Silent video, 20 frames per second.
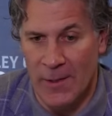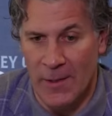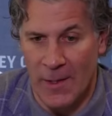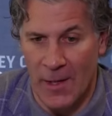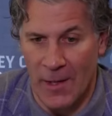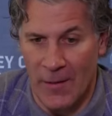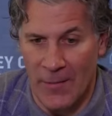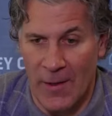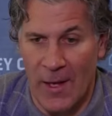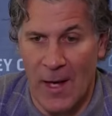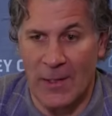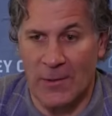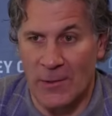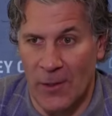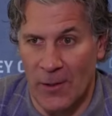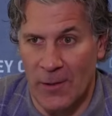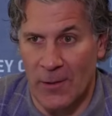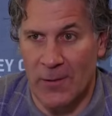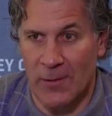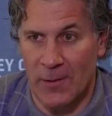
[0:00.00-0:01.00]
and that's
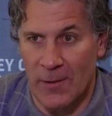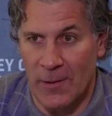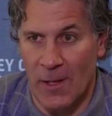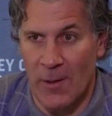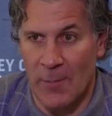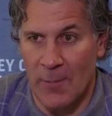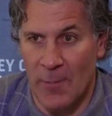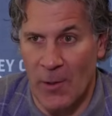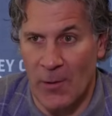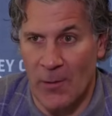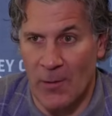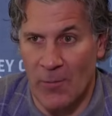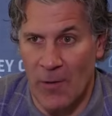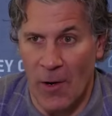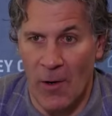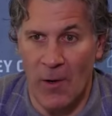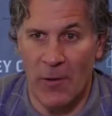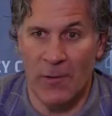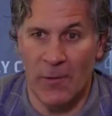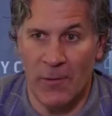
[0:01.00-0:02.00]
hard to climb out of.
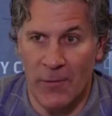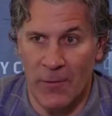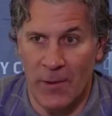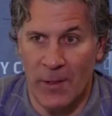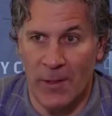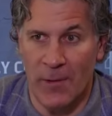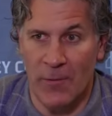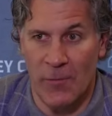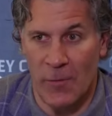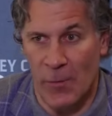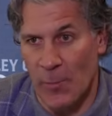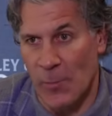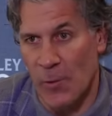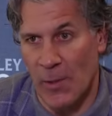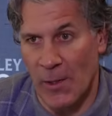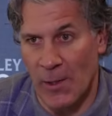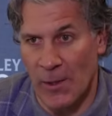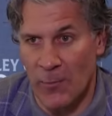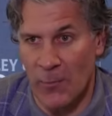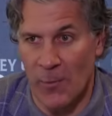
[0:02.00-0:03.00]
Harder than if you're
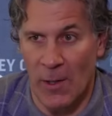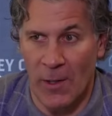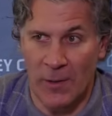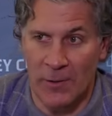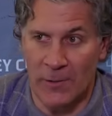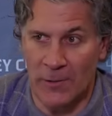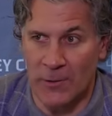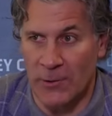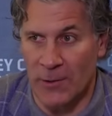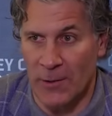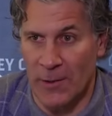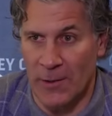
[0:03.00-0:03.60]
playing well and